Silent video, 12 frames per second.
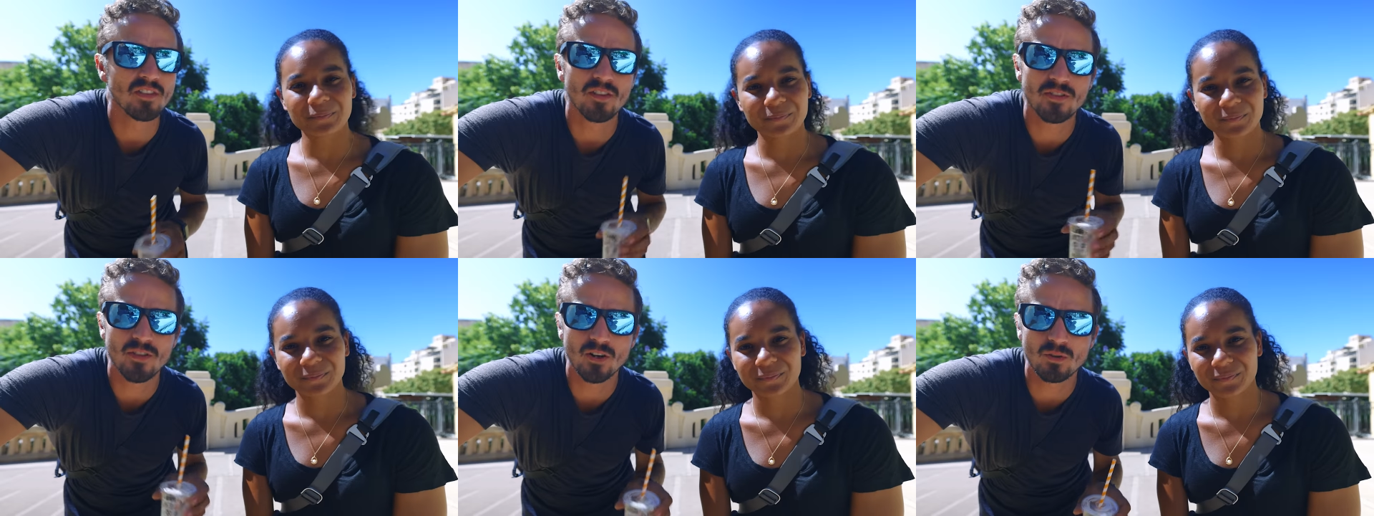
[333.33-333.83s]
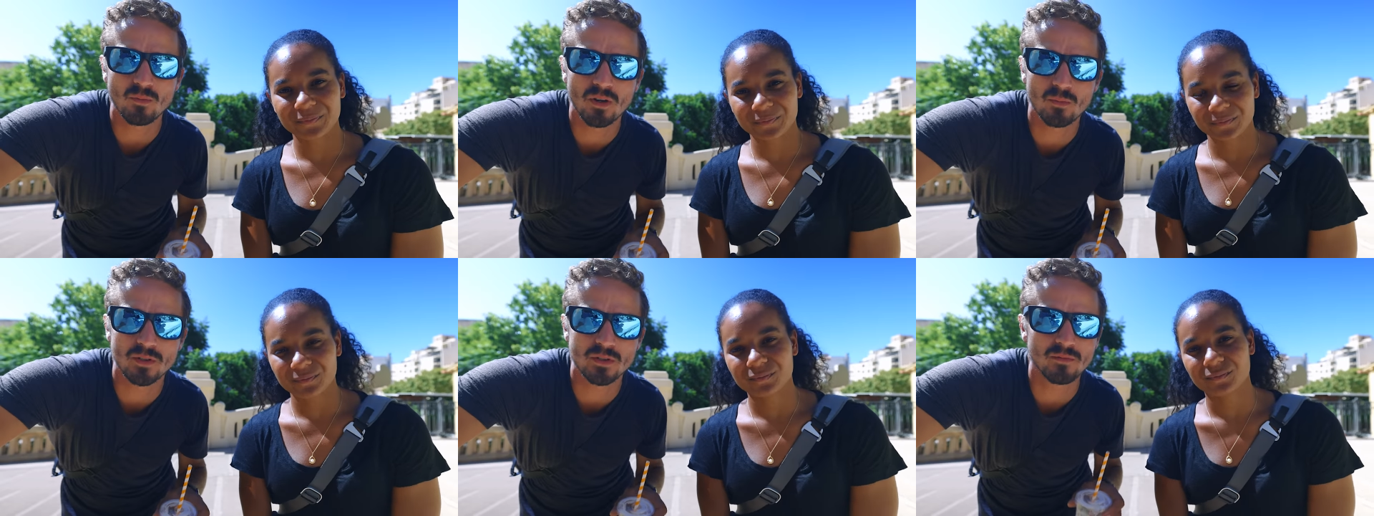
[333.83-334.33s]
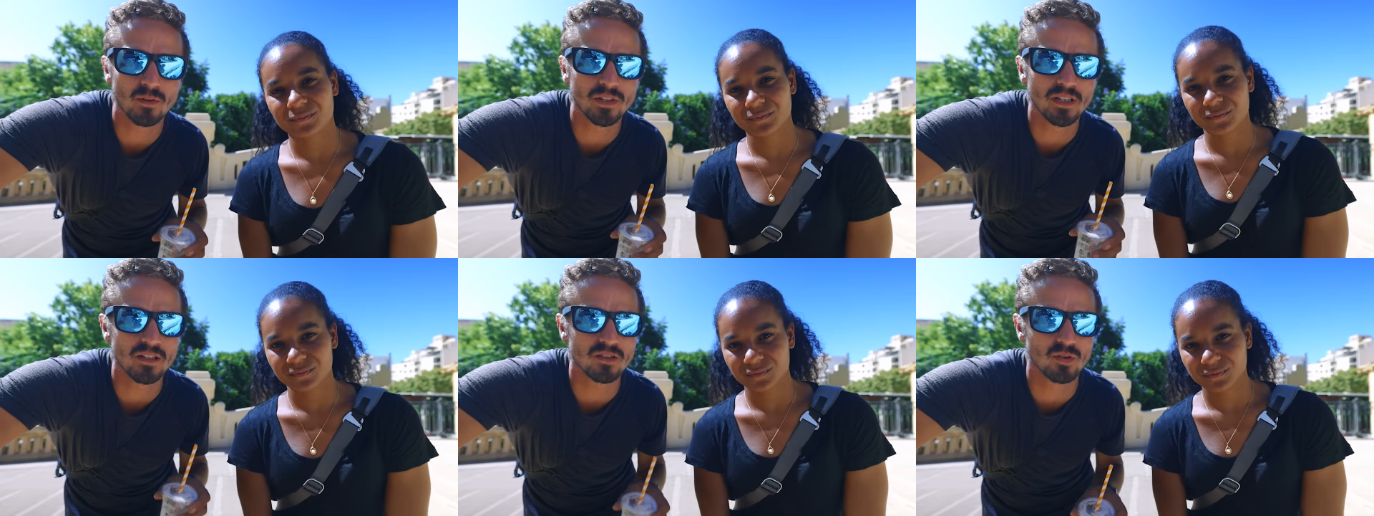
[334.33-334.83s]
Speaker 1: The third one, which we've
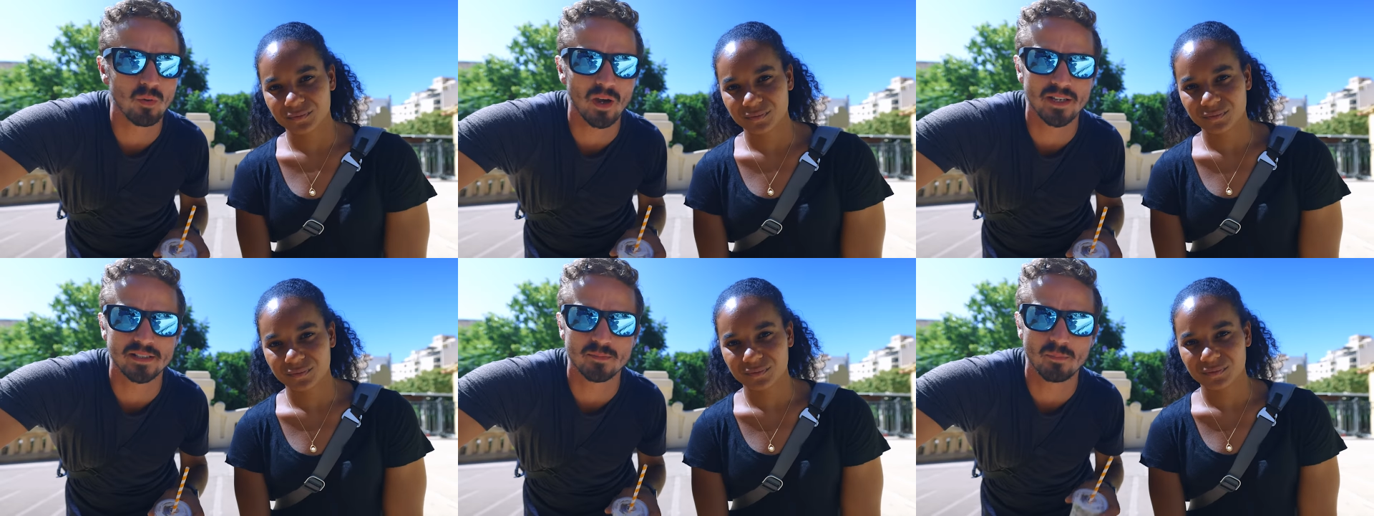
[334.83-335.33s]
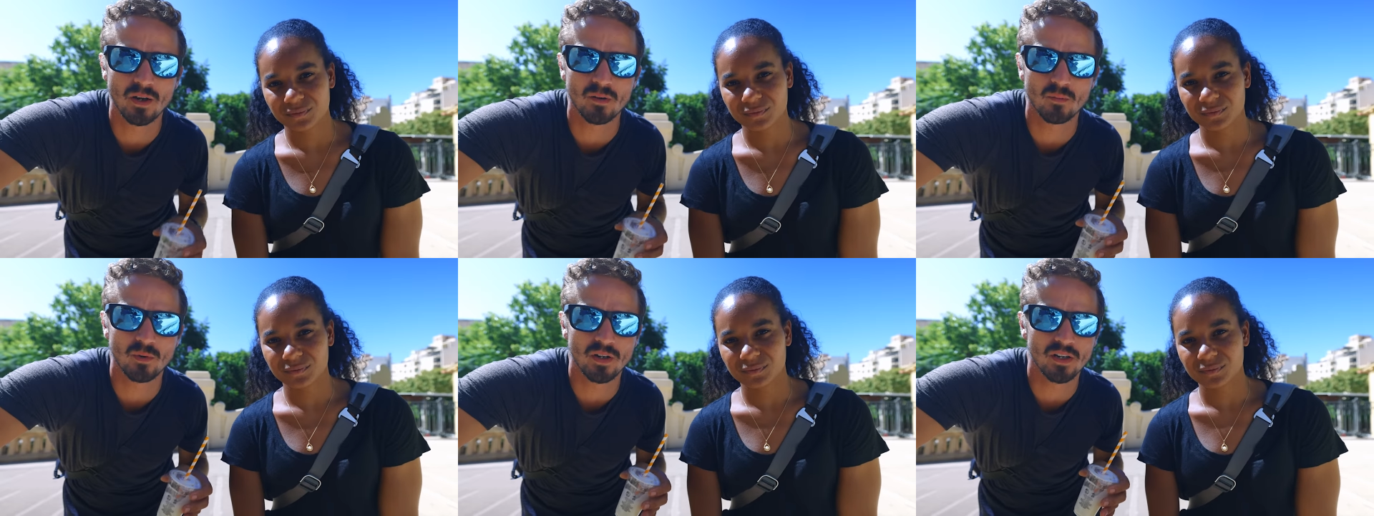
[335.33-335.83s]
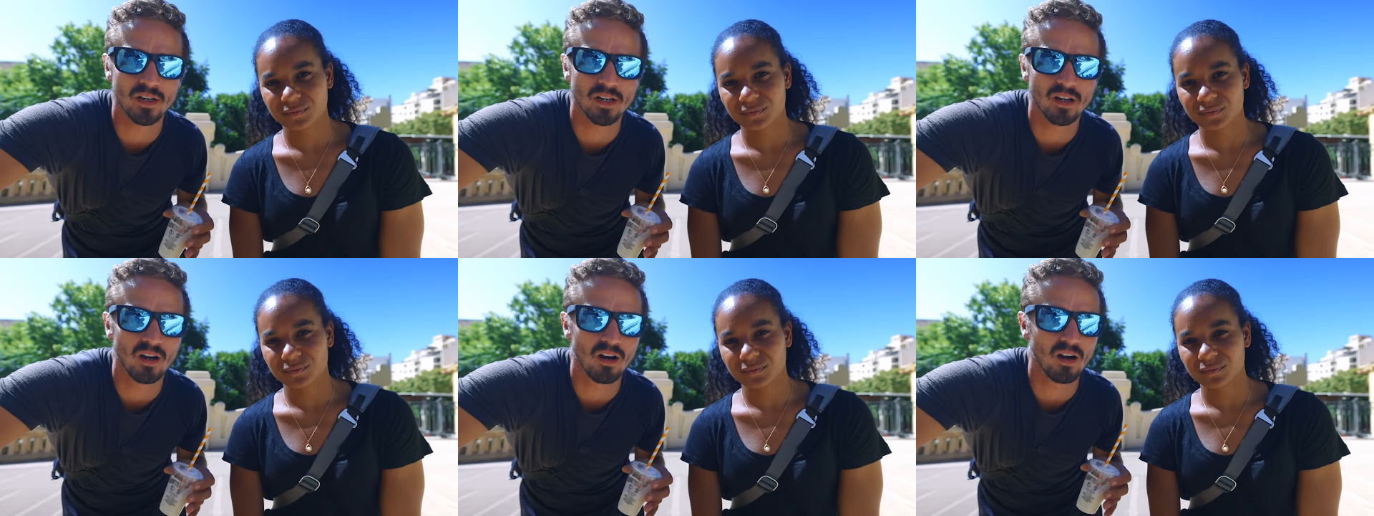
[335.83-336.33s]
only done twice, but
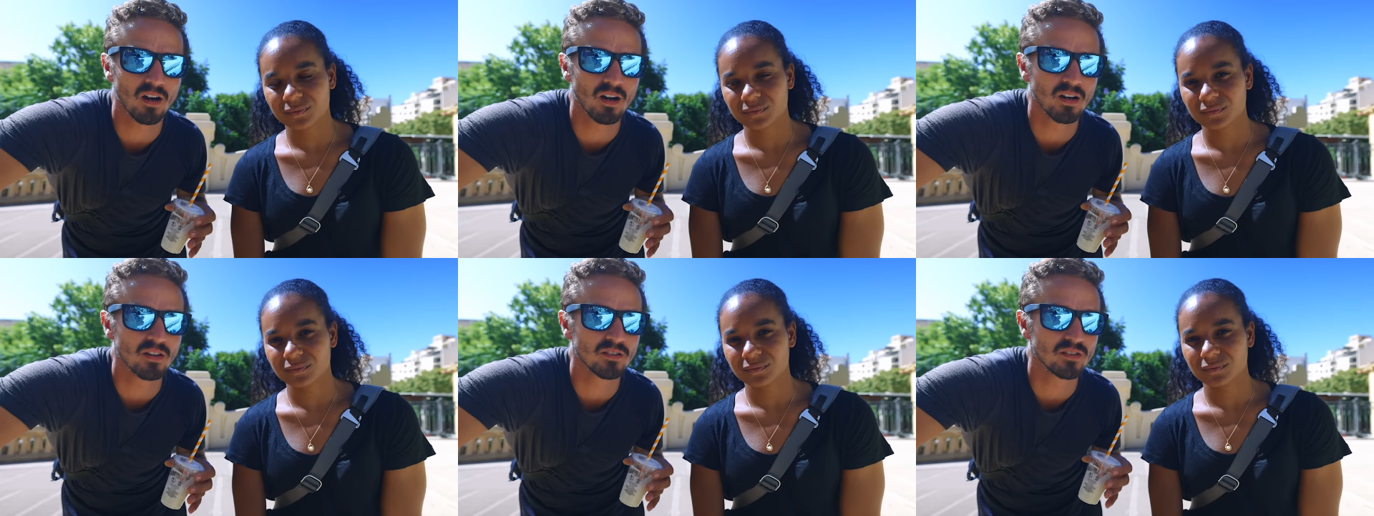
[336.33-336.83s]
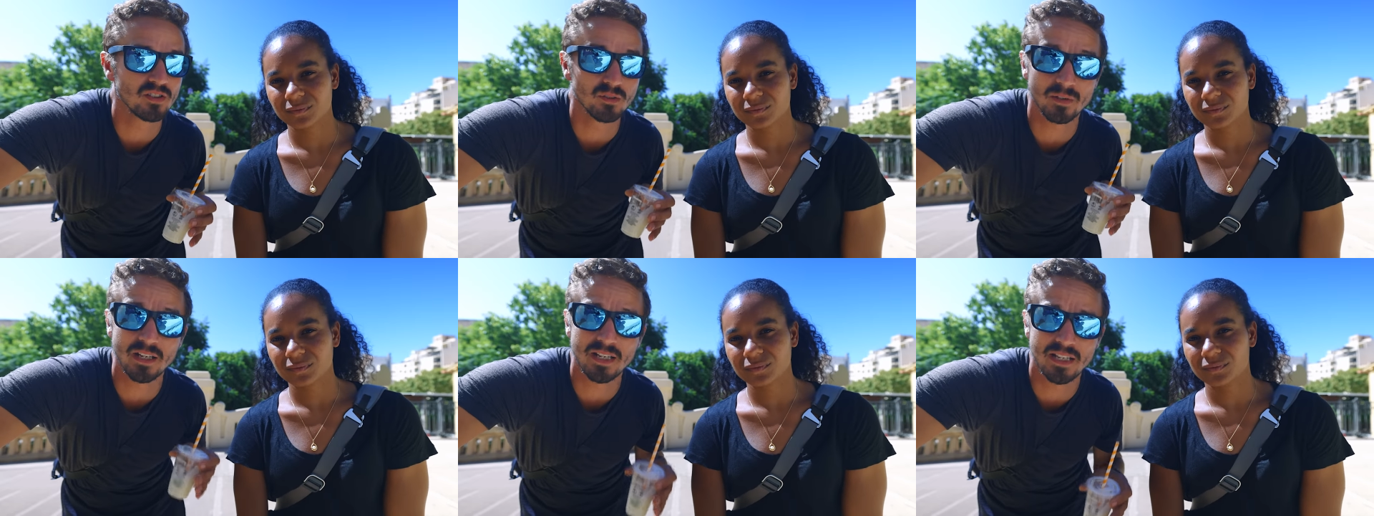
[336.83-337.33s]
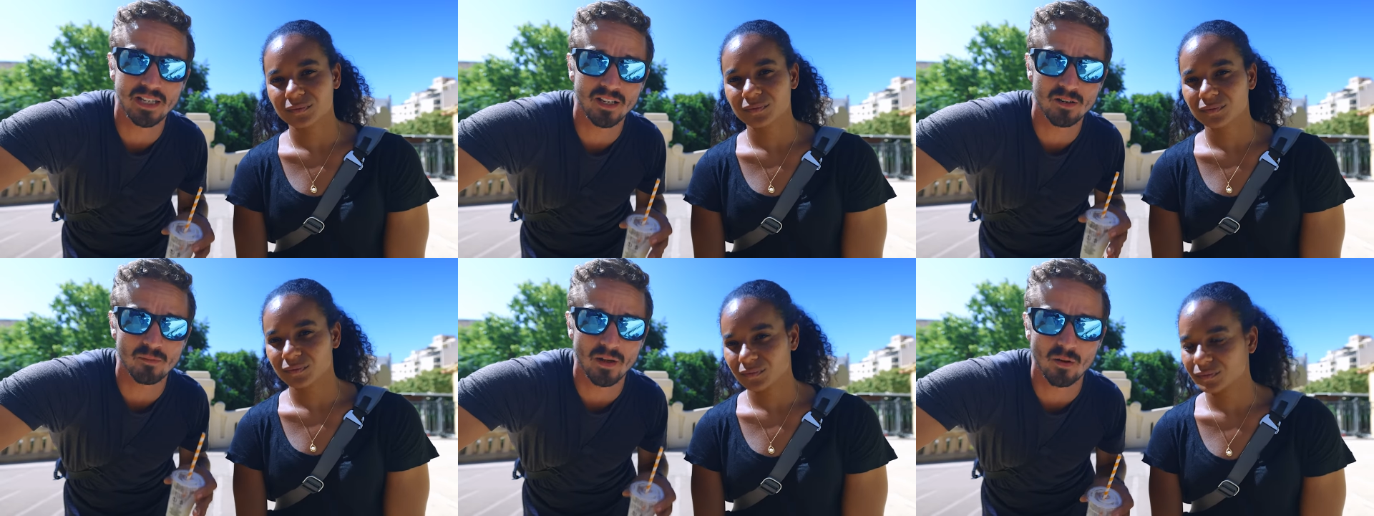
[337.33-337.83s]
we are doing it here
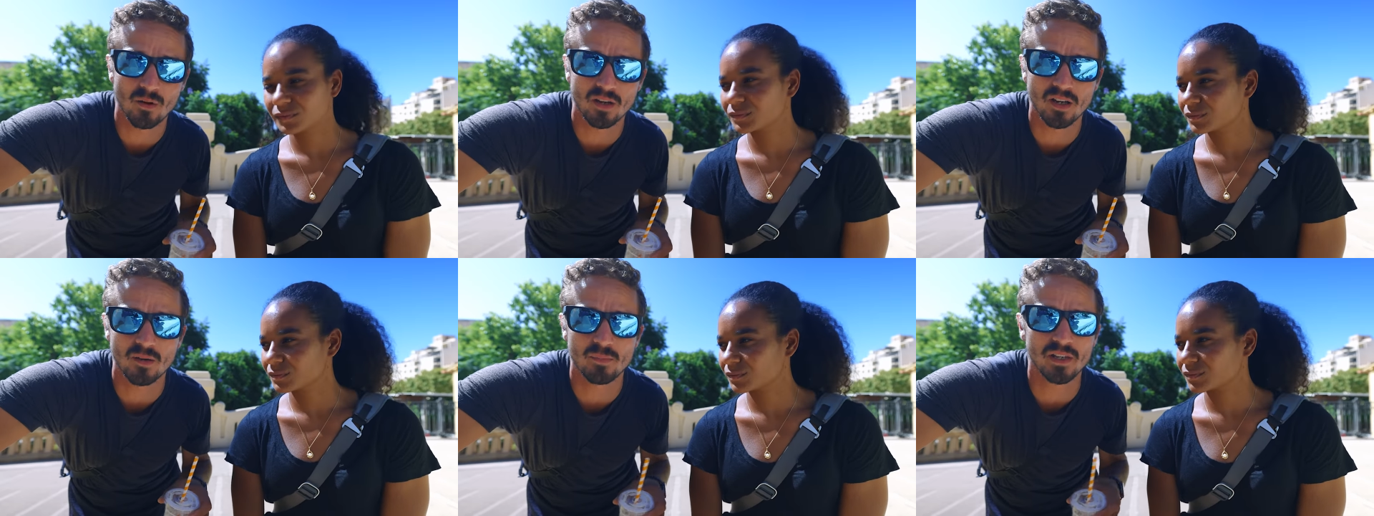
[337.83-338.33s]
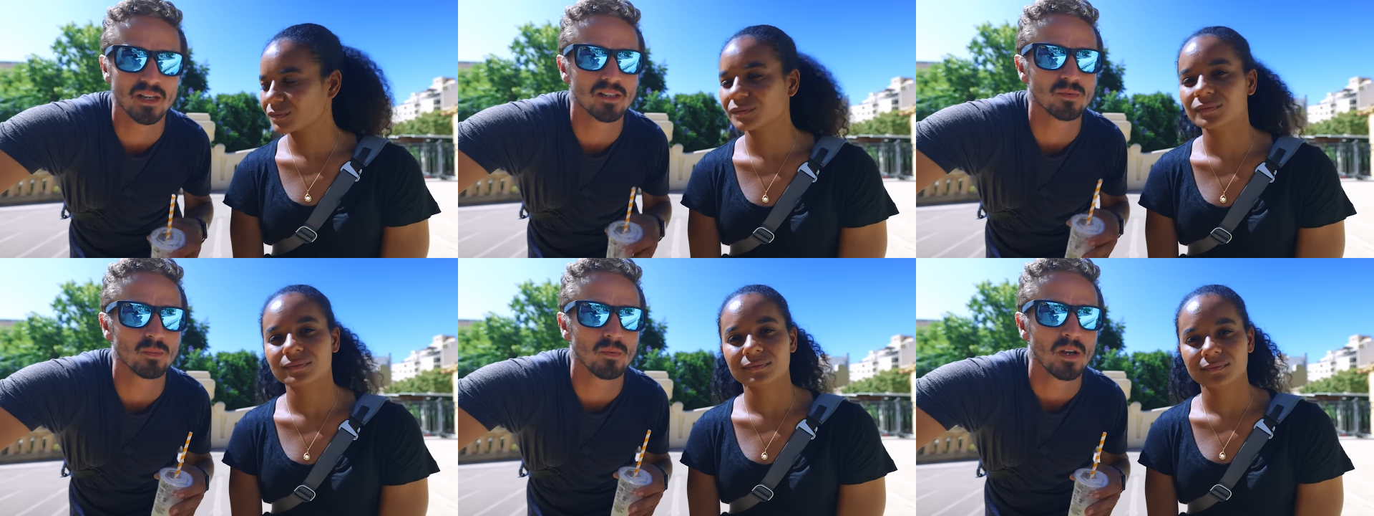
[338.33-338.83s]
in Mallorca because